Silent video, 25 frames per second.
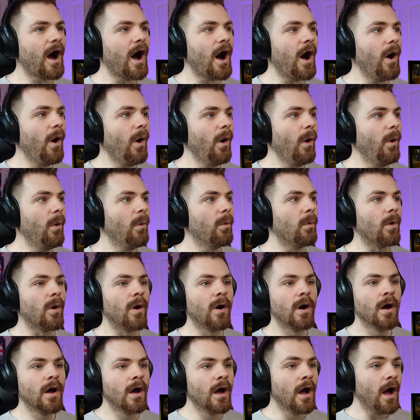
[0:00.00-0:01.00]
Oh,
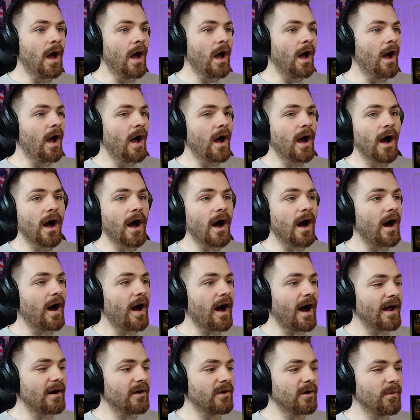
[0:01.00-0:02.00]

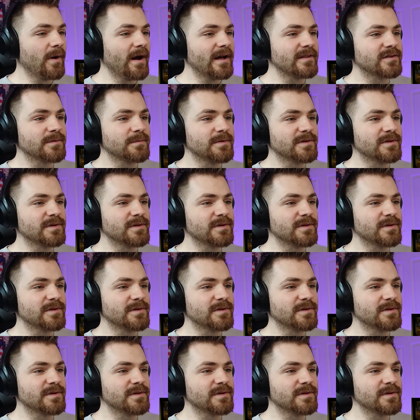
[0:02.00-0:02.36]
I don't know why it